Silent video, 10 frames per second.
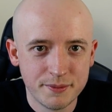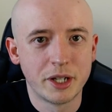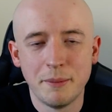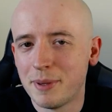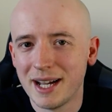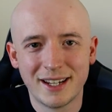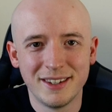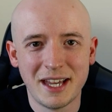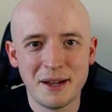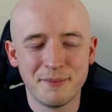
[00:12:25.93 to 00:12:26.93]
Looking back
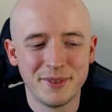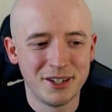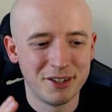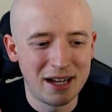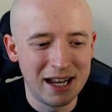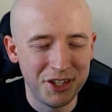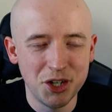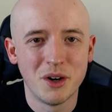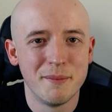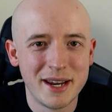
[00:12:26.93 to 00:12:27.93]
at them, you know, I
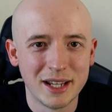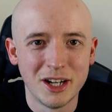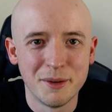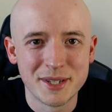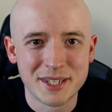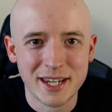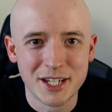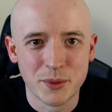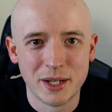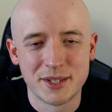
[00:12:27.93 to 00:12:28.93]
know I made a lot of
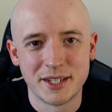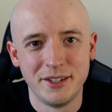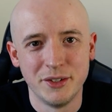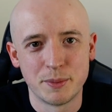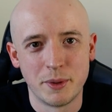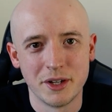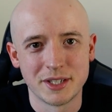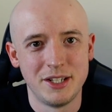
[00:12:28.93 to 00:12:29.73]
mistakes when I was selling those products.